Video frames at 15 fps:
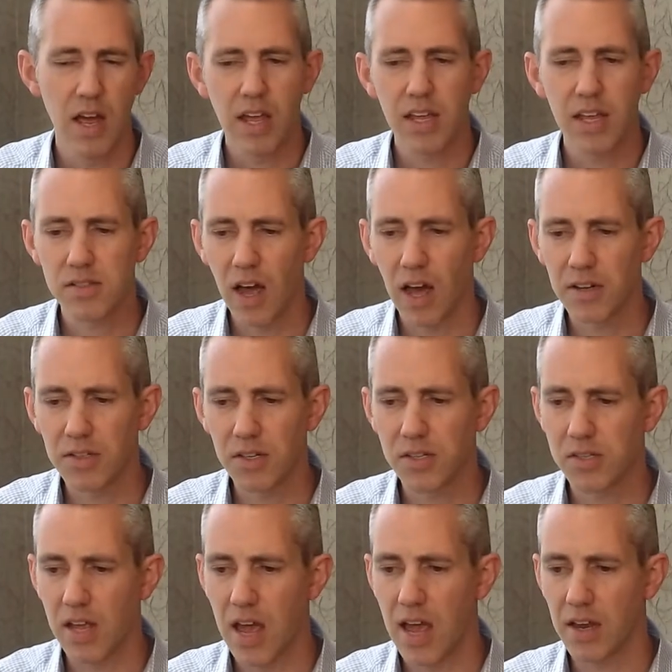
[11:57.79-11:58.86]
He's not
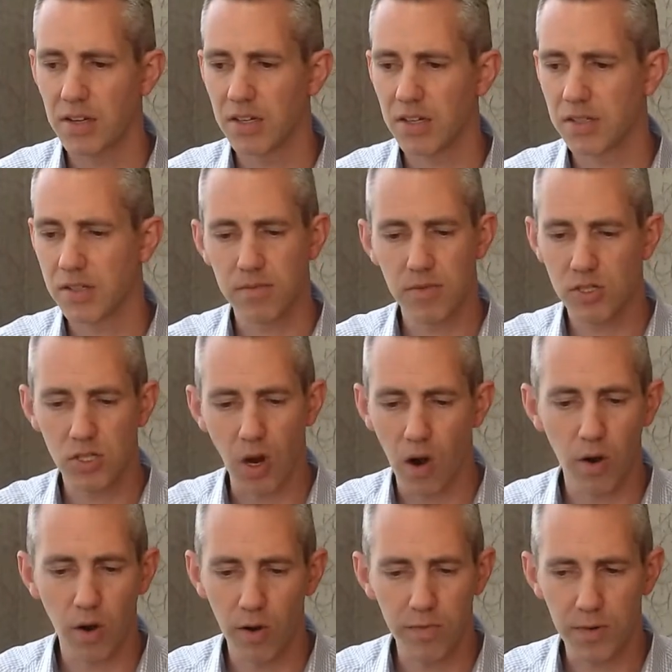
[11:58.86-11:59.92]
just saying just
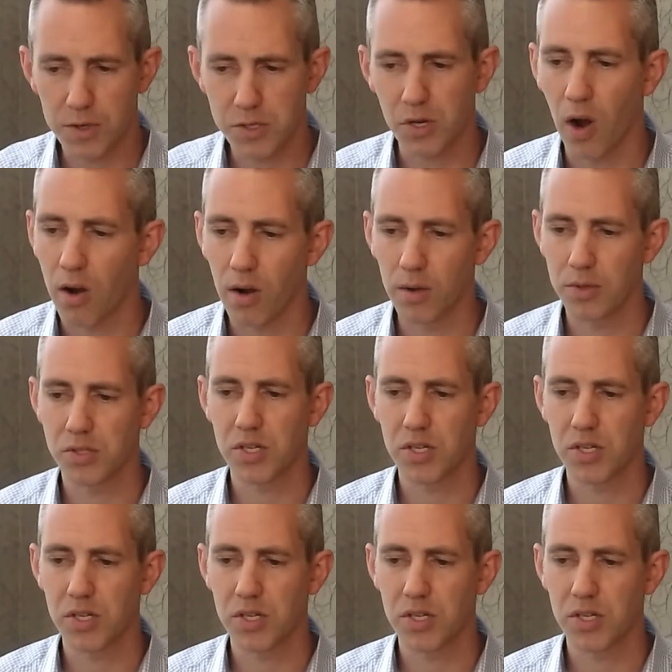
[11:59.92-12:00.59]
sorrow for sorrow's